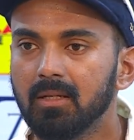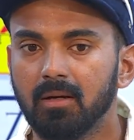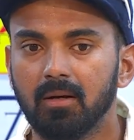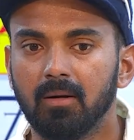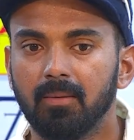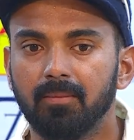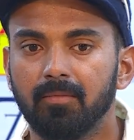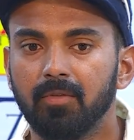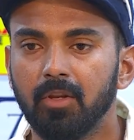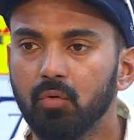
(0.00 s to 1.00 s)

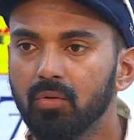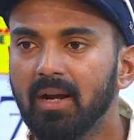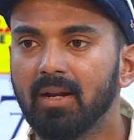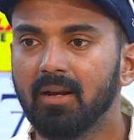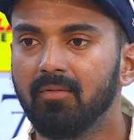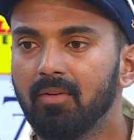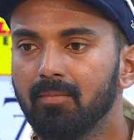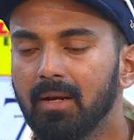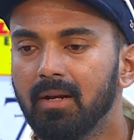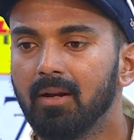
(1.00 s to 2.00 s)
We knew that, and we've
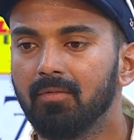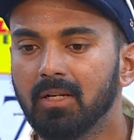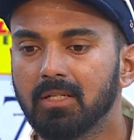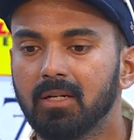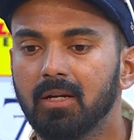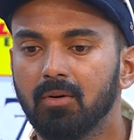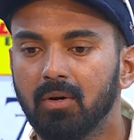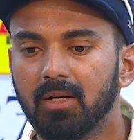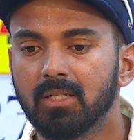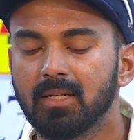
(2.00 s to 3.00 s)
played enough test cricket to
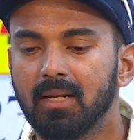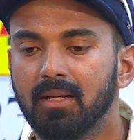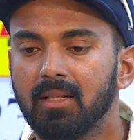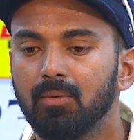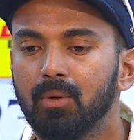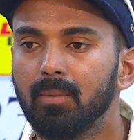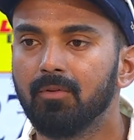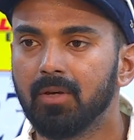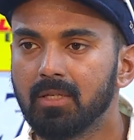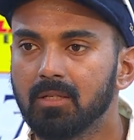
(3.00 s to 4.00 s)
understand that there will be
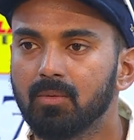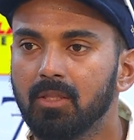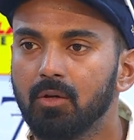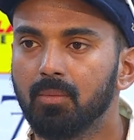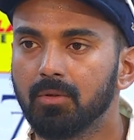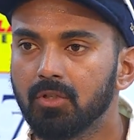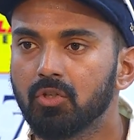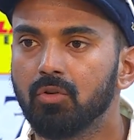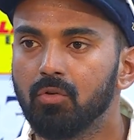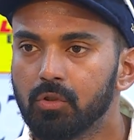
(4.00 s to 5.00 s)
phases where the
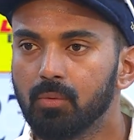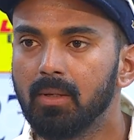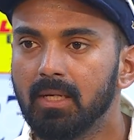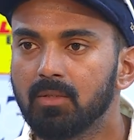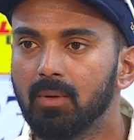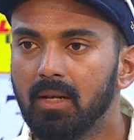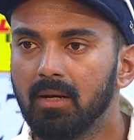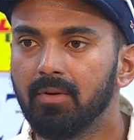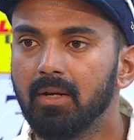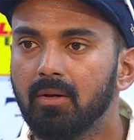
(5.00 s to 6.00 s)
opposition also plays well,
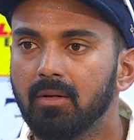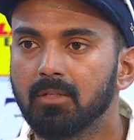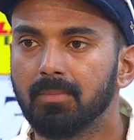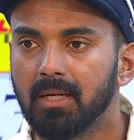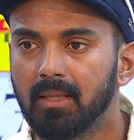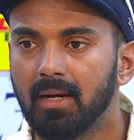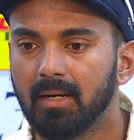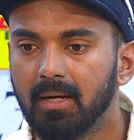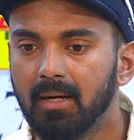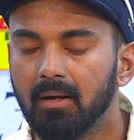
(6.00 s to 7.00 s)
and we need to respect
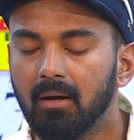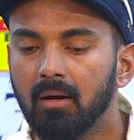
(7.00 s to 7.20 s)
that and